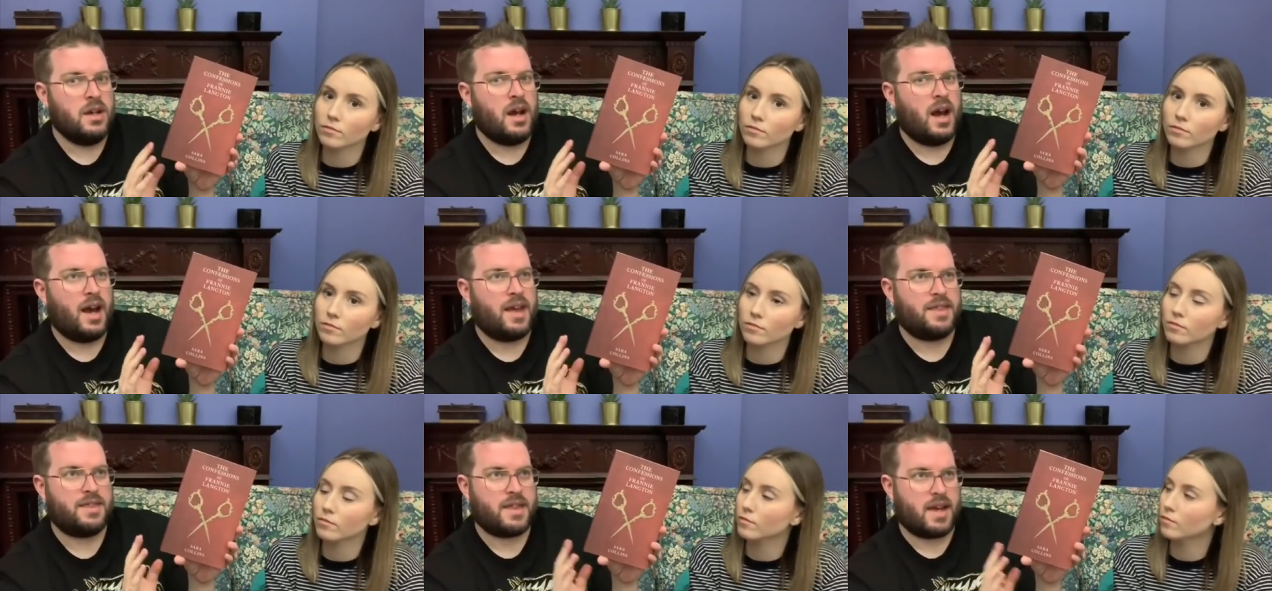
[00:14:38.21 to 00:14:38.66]

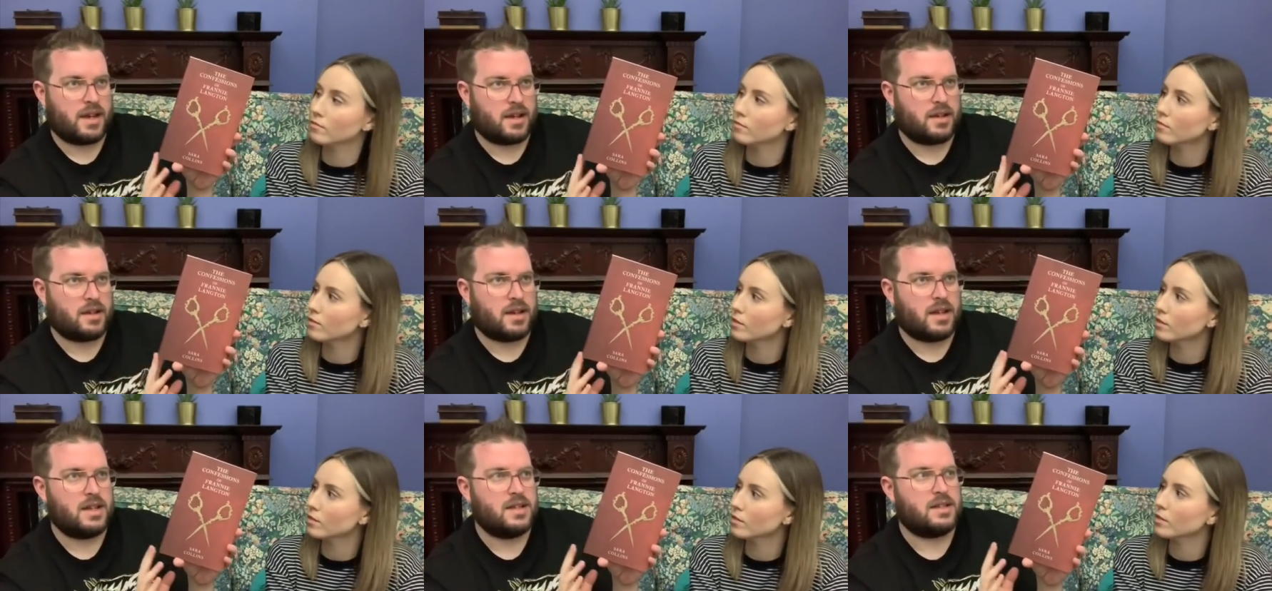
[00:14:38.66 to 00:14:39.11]
Speaker 1: I
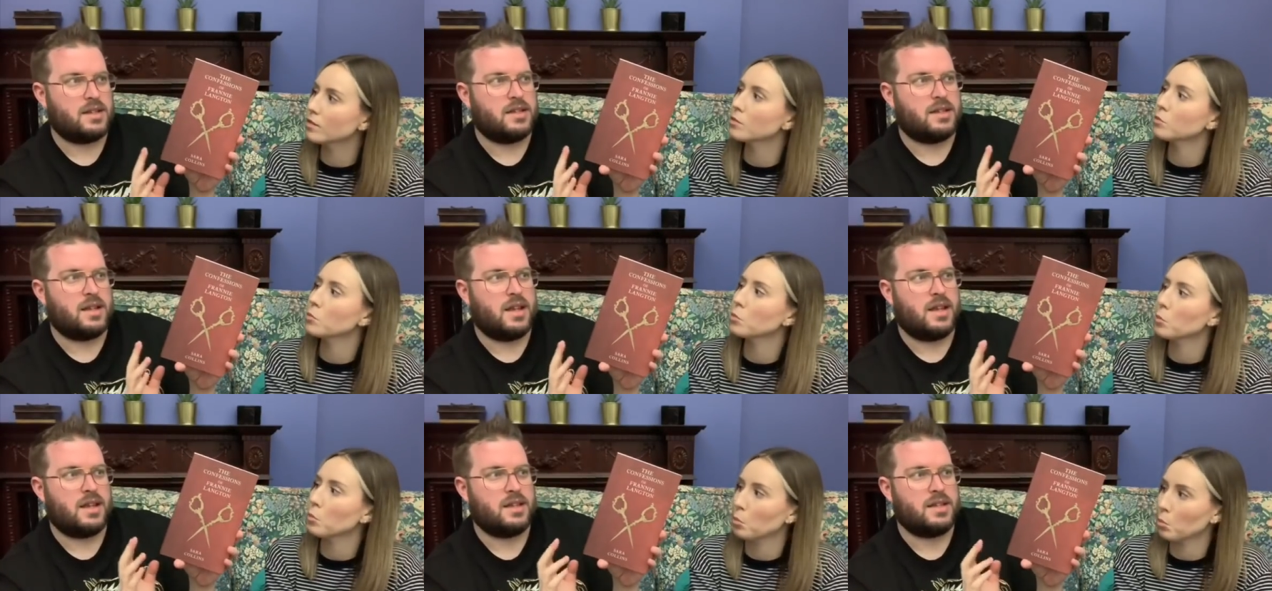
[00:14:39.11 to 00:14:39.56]
think, is
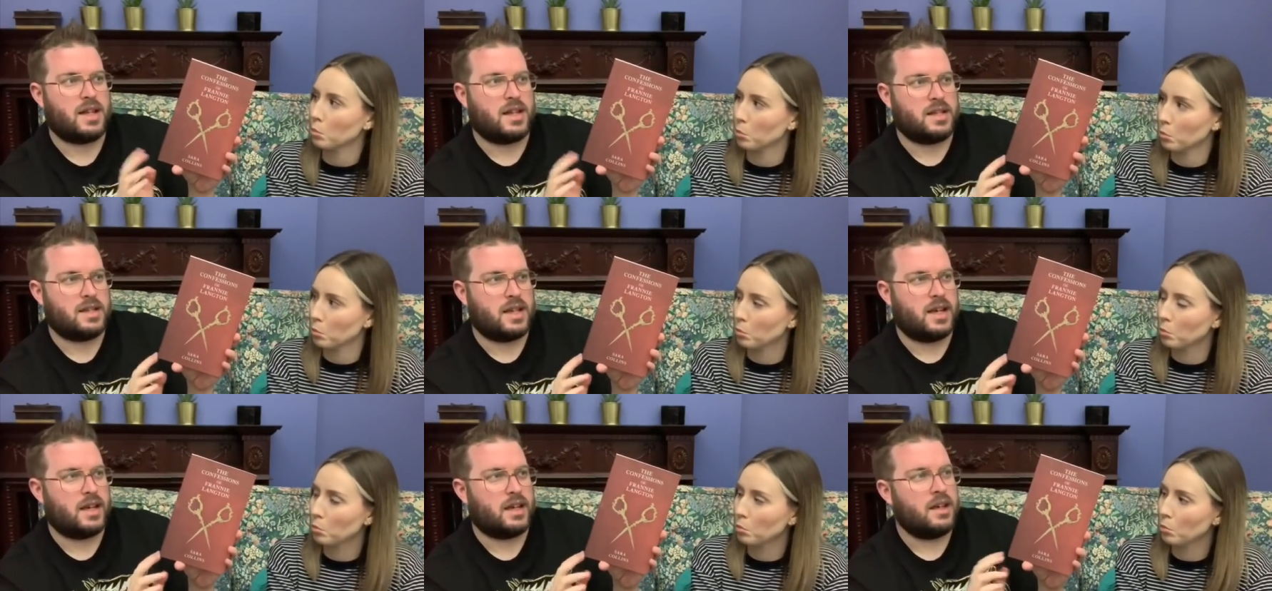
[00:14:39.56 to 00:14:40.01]
the
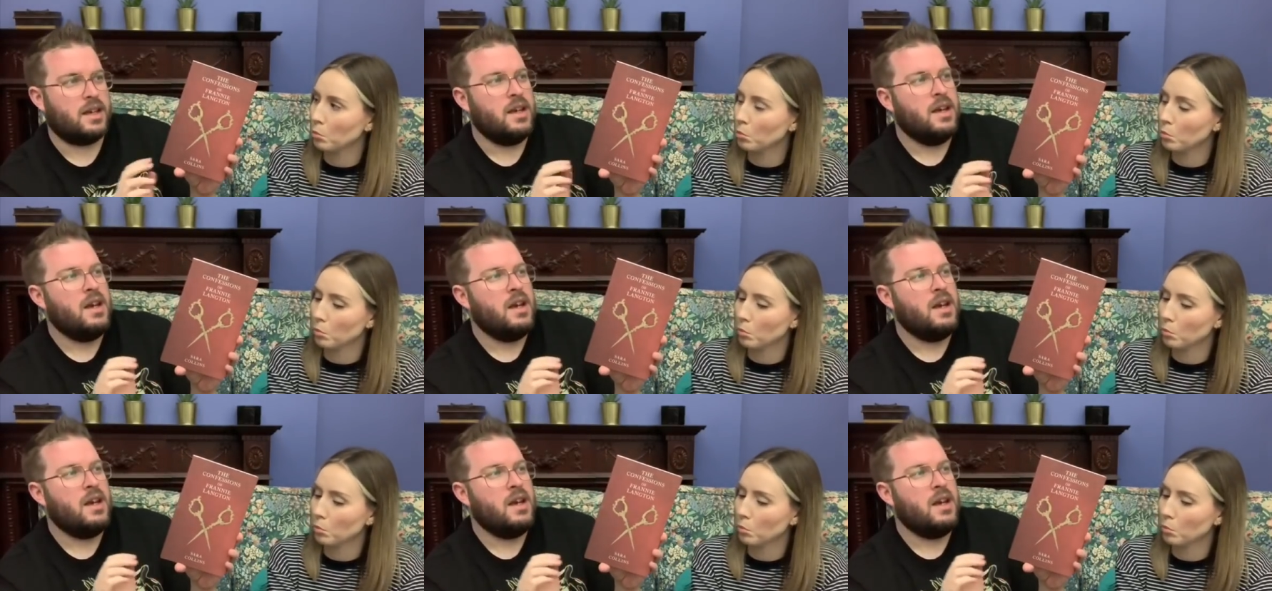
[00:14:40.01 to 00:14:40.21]
setting.